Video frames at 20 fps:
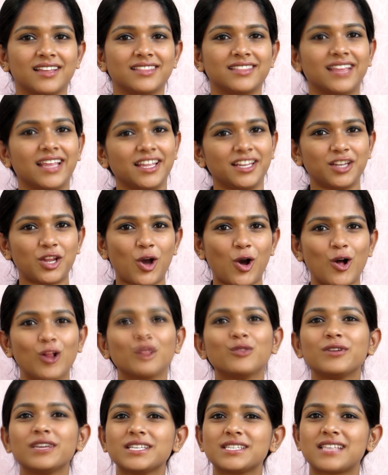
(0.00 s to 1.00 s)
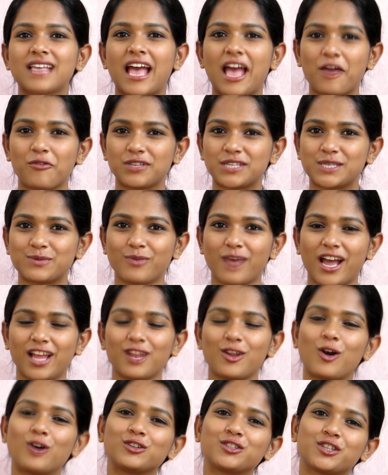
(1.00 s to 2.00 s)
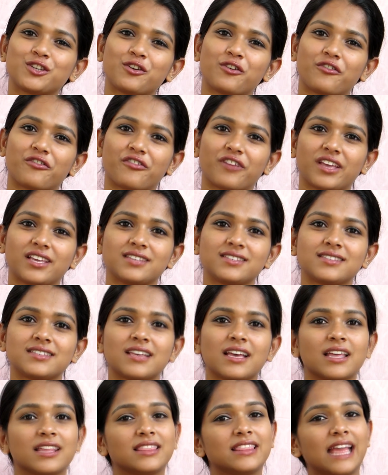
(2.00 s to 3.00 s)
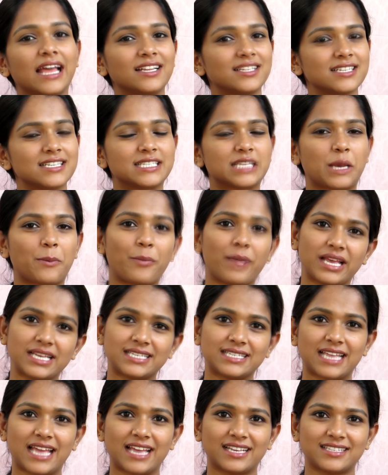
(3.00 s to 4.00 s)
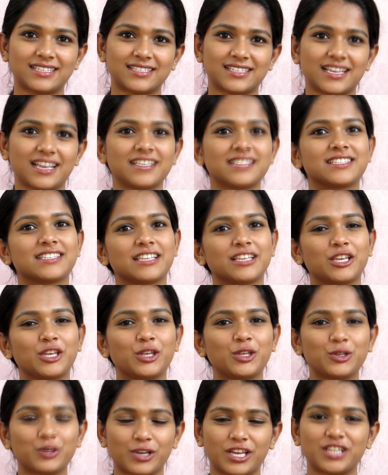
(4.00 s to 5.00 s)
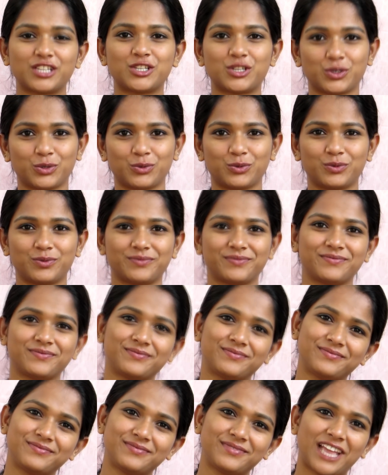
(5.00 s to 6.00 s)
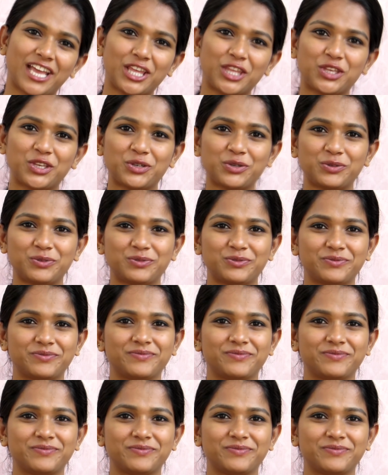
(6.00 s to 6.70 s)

Then always have a smile onto your face. That is the best exercise you can do. Thank you.